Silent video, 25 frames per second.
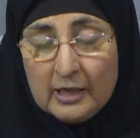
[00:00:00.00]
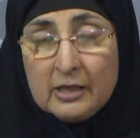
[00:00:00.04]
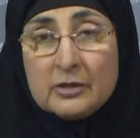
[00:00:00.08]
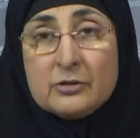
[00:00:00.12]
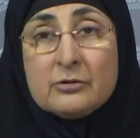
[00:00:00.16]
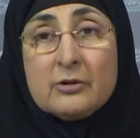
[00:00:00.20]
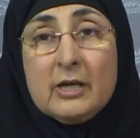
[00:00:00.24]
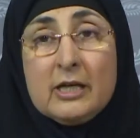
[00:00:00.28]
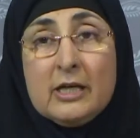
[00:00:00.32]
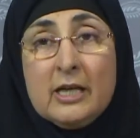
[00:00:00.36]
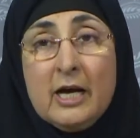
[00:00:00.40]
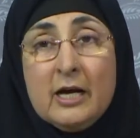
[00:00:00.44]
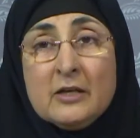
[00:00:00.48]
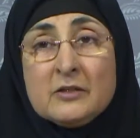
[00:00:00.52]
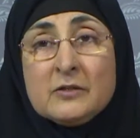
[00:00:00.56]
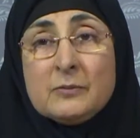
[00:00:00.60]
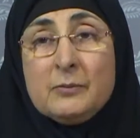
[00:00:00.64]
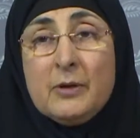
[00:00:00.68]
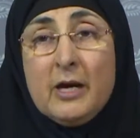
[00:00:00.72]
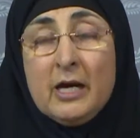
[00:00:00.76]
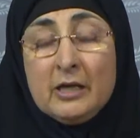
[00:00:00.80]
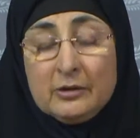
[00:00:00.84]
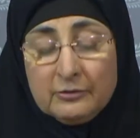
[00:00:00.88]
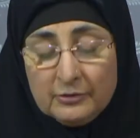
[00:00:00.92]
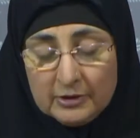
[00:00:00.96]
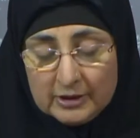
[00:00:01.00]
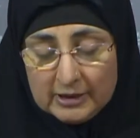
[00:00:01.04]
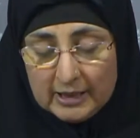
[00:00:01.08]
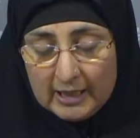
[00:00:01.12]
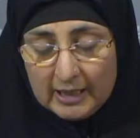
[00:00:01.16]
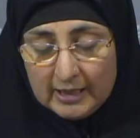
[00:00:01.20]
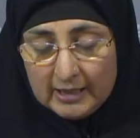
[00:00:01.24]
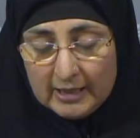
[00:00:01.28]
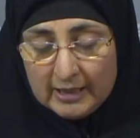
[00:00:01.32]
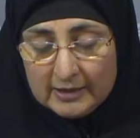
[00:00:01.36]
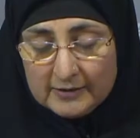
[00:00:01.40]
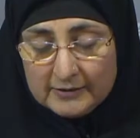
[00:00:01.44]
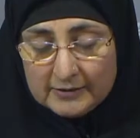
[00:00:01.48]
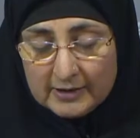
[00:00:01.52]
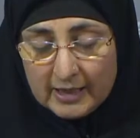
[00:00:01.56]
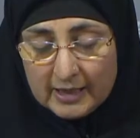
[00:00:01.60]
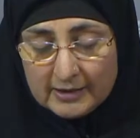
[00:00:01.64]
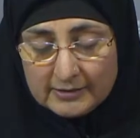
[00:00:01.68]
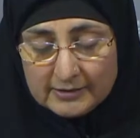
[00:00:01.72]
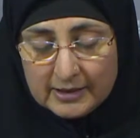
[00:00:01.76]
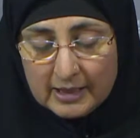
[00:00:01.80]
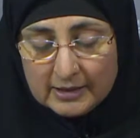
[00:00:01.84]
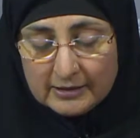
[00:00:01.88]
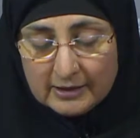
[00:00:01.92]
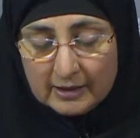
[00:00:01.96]
So Allah subhanahu wa ta'ala
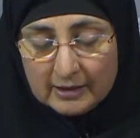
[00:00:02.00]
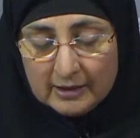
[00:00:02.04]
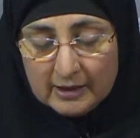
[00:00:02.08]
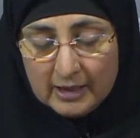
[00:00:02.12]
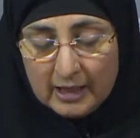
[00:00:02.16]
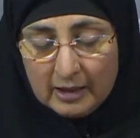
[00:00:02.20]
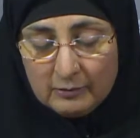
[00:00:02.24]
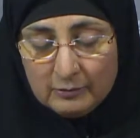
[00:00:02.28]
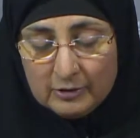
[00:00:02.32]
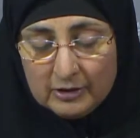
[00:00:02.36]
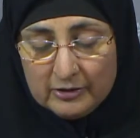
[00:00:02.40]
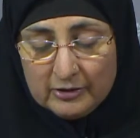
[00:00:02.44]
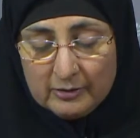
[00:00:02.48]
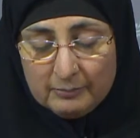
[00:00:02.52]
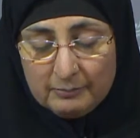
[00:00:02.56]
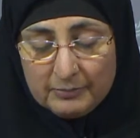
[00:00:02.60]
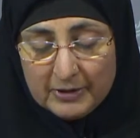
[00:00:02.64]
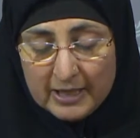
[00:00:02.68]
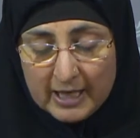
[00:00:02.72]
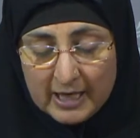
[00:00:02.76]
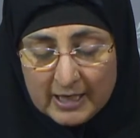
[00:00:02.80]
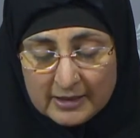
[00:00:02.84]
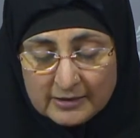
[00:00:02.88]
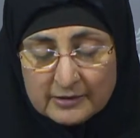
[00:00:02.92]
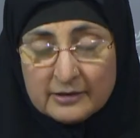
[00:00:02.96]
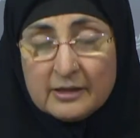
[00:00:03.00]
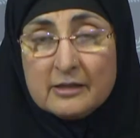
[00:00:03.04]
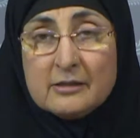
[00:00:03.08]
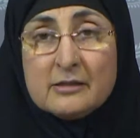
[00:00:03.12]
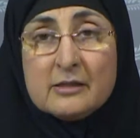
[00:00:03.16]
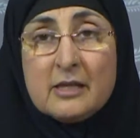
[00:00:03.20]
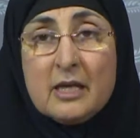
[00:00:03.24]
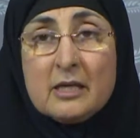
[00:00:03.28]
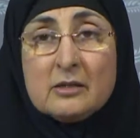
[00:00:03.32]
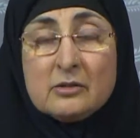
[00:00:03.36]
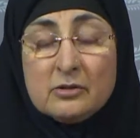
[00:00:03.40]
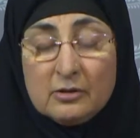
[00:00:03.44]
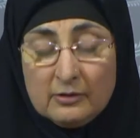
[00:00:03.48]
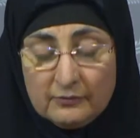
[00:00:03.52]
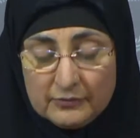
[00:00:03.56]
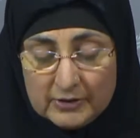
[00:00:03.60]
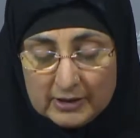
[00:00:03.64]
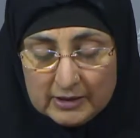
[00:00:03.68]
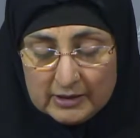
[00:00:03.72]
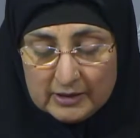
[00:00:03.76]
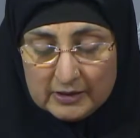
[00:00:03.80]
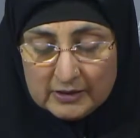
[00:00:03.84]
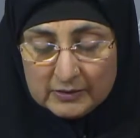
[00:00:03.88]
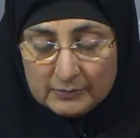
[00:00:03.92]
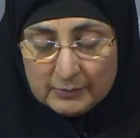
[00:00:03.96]
says that Allah will replace the skins of
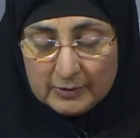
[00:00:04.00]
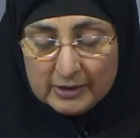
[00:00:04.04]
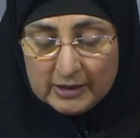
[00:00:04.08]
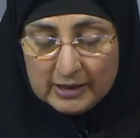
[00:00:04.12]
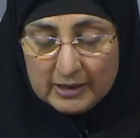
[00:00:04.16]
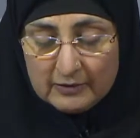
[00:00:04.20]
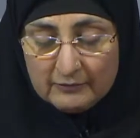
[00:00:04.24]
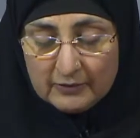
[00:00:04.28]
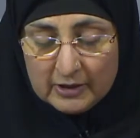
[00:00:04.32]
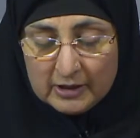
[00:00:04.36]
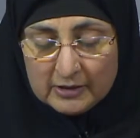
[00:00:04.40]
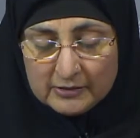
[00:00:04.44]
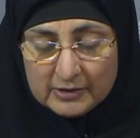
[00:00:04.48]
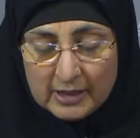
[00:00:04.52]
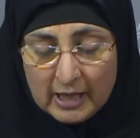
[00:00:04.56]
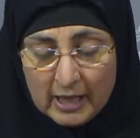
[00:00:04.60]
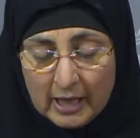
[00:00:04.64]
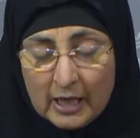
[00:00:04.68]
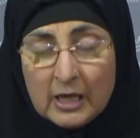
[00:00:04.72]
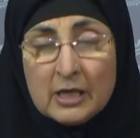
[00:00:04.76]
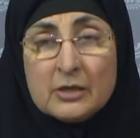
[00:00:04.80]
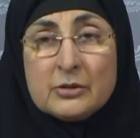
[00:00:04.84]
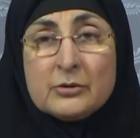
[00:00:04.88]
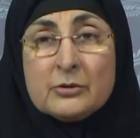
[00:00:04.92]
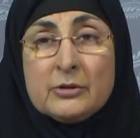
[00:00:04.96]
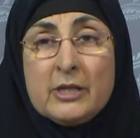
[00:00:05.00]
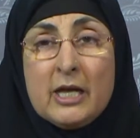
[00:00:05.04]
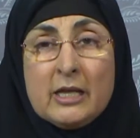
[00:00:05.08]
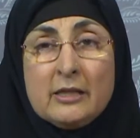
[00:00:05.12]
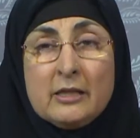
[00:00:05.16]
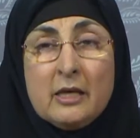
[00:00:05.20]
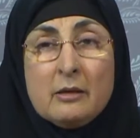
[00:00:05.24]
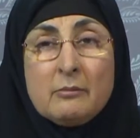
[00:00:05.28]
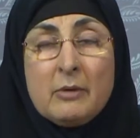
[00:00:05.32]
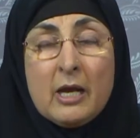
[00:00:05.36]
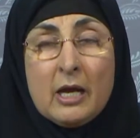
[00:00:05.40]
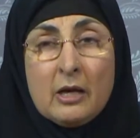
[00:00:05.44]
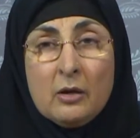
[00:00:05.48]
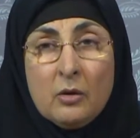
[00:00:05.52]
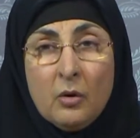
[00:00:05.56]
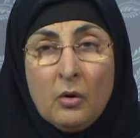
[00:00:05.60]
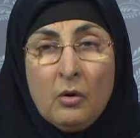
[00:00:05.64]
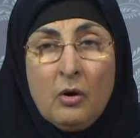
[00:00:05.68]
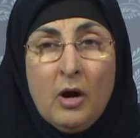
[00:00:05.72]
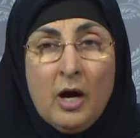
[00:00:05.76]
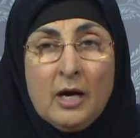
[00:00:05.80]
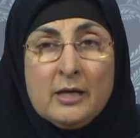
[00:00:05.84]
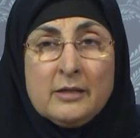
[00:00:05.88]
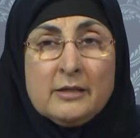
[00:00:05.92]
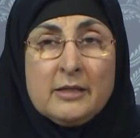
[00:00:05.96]
the disbelievers so that they may go
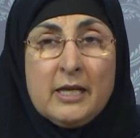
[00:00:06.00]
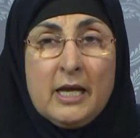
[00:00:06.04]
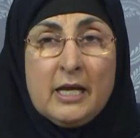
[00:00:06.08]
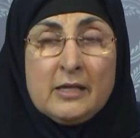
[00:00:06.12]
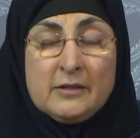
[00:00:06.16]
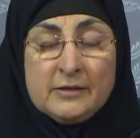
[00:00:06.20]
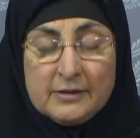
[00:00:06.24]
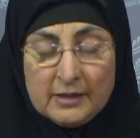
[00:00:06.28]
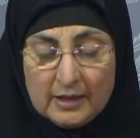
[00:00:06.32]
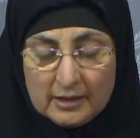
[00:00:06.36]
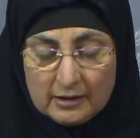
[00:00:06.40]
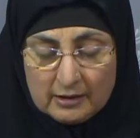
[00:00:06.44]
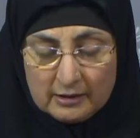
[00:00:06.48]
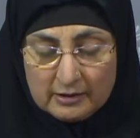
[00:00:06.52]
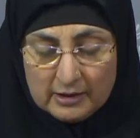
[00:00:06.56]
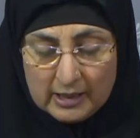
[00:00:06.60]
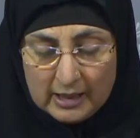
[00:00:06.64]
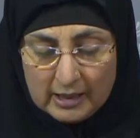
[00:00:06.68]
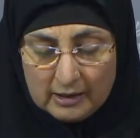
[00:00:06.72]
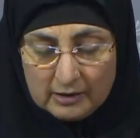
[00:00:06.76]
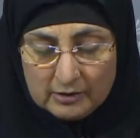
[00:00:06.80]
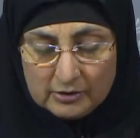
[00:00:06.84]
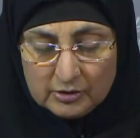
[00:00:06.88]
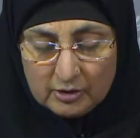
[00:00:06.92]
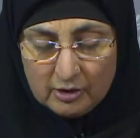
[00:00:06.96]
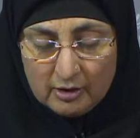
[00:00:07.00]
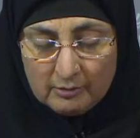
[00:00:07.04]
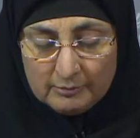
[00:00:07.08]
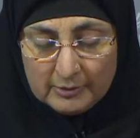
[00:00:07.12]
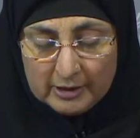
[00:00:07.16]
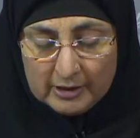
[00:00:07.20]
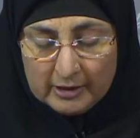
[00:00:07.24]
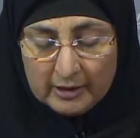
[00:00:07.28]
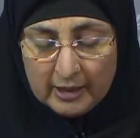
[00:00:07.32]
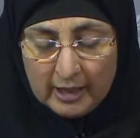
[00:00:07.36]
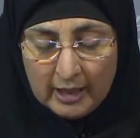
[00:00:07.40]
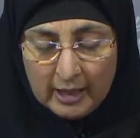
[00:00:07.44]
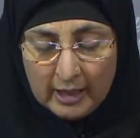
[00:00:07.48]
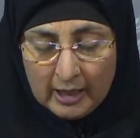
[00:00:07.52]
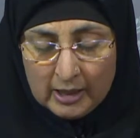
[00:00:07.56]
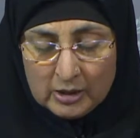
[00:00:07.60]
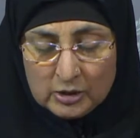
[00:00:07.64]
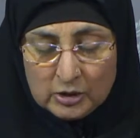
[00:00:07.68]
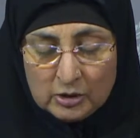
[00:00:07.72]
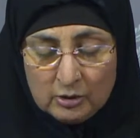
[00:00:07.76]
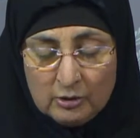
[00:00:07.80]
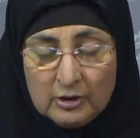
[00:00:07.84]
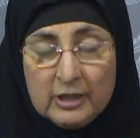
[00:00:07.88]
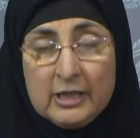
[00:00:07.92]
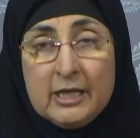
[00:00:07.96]
on tasting the real torment.
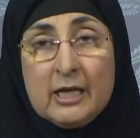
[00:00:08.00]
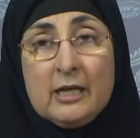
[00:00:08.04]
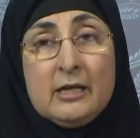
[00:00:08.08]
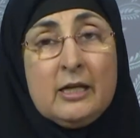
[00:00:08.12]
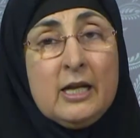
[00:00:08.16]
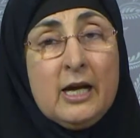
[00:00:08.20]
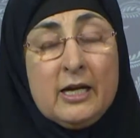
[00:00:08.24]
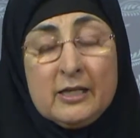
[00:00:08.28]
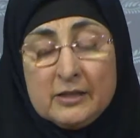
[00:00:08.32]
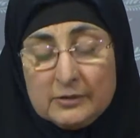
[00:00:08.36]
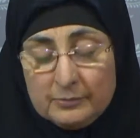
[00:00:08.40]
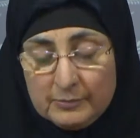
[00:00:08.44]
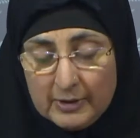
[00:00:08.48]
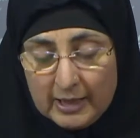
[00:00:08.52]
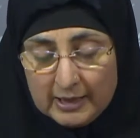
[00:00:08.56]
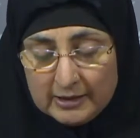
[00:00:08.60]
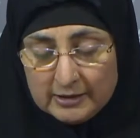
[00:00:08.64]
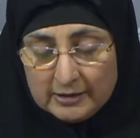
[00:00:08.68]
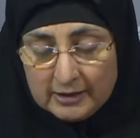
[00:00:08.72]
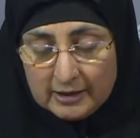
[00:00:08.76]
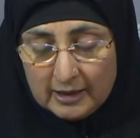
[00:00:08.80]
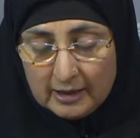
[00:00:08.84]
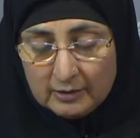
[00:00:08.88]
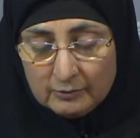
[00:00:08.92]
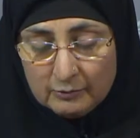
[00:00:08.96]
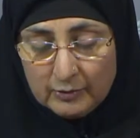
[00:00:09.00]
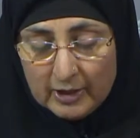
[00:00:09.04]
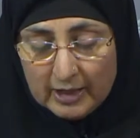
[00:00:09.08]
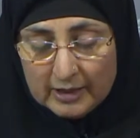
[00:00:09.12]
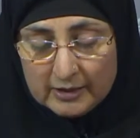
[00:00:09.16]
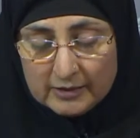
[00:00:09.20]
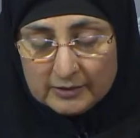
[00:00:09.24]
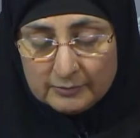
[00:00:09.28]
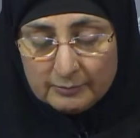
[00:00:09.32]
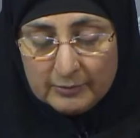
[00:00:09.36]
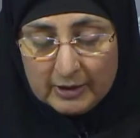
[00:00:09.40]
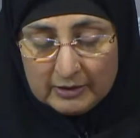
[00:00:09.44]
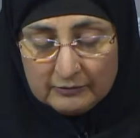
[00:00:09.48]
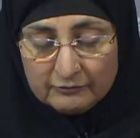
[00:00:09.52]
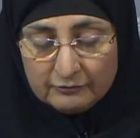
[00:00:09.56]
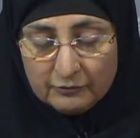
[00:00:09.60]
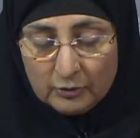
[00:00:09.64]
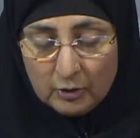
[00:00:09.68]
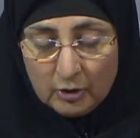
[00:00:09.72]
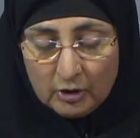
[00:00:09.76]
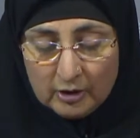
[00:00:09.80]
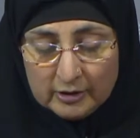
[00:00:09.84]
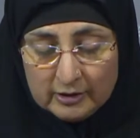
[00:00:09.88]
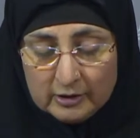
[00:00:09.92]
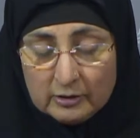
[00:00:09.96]
Surely Allah is mighty and wise. But
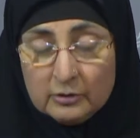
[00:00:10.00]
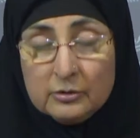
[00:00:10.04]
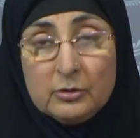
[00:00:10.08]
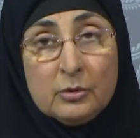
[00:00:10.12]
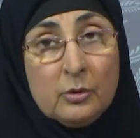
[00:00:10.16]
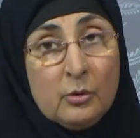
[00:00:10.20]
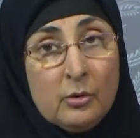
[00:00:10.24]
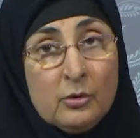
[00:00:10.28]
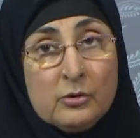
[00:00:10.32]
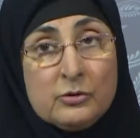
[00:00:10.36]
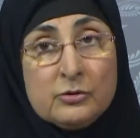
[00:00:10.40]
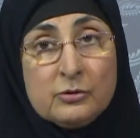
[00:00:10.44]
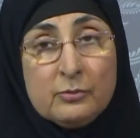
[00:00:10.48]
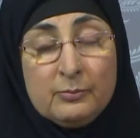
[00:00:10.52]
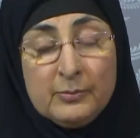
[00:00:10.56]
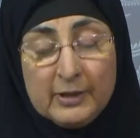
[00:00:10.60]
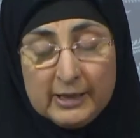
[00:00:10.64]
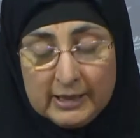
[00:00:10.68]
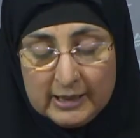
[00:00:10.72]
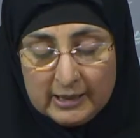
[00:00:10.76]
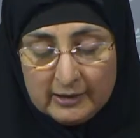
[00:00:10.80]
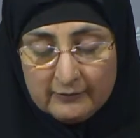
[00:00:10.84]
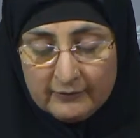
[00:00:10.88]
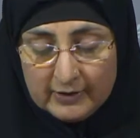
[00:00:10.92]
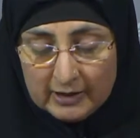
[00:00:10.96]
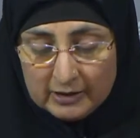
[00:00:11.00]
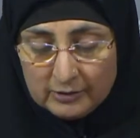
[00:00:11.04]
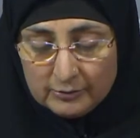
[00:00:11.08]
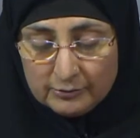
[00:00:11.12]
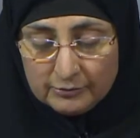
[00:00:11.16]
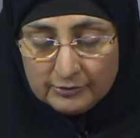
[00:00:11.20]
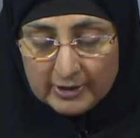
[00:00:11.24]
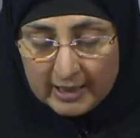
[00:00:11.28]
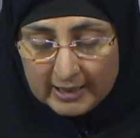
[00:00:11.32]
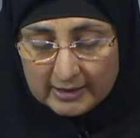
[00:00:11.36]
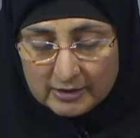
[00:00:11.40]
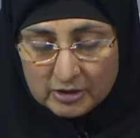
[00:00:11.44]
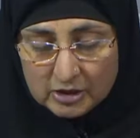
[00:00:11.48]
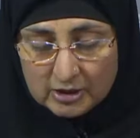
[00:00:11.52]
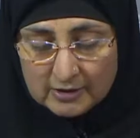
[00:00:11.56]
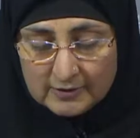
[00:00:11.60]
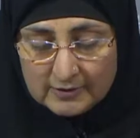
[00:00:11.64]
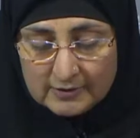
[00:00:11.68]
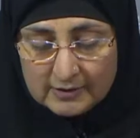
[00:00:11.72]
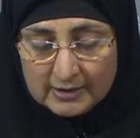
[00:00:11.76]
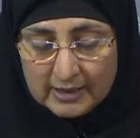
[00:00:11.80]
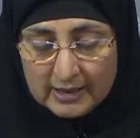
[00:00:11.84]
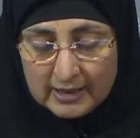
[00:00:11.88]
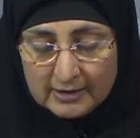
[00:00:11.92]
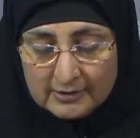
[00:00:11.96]
for those who believe and do
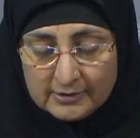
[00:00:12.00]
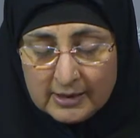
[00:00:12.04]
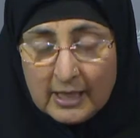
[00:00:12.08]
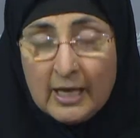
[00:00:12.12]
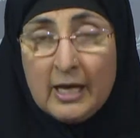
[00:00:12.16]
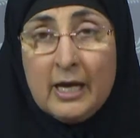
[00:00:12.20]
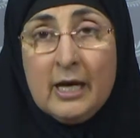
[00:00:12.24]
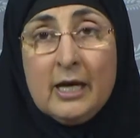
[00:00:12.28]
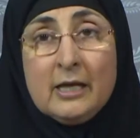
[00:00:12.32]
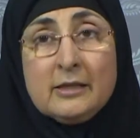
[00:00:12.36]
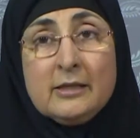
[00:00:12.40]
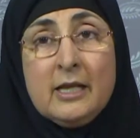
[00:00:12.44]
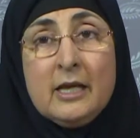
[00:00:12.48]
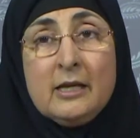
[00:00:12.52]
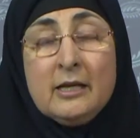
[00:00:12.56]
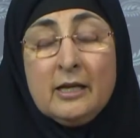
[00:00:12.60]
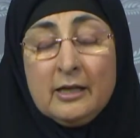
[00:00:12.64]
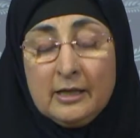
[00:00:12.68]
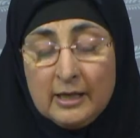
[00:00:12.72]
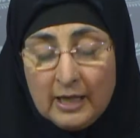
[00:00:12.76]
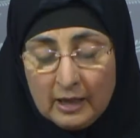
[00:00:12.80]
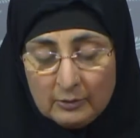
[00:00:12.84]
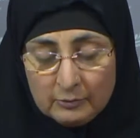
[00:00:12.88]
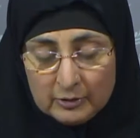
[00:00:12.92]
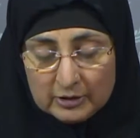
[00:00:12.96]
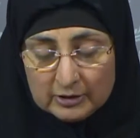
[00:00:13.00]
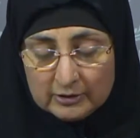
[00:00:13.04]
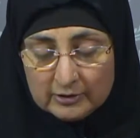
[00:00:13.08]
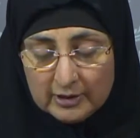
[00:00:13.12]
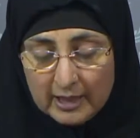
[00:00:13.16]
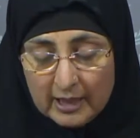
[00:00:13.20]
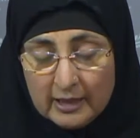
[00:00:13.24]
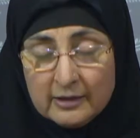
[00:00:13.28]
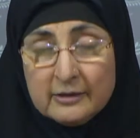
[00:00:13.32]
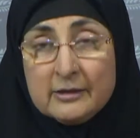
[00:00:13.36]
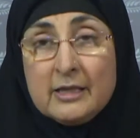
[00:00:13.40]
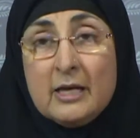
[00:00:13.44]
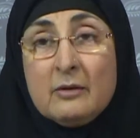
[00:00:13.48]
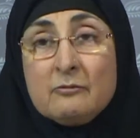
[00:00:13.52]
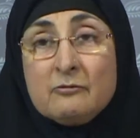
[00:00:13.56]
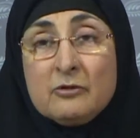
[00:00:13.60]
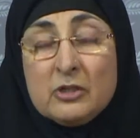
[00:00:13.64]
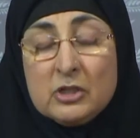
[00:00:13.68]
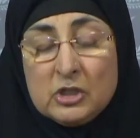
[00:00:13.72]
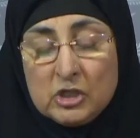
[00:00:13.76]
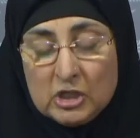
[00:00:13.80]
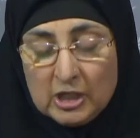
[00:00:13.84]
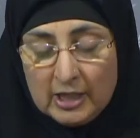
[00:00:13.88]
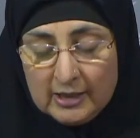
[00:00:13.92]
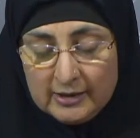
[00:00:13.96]
righteous deeds, then Allah will grant them
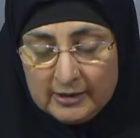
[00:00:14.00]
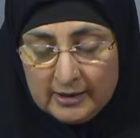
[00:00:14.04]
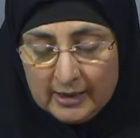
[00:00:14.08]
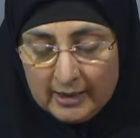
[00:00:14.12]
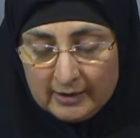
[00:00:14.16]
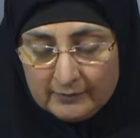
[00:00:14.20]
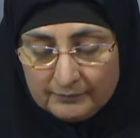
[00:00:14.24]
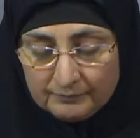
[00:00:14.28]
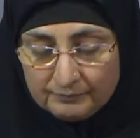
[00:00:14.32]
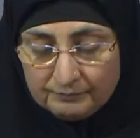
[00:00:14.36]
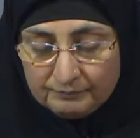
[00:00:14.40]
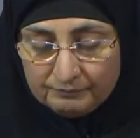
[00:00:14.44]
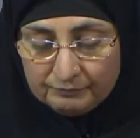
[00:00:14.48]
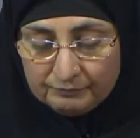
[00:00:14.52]
with Jannah.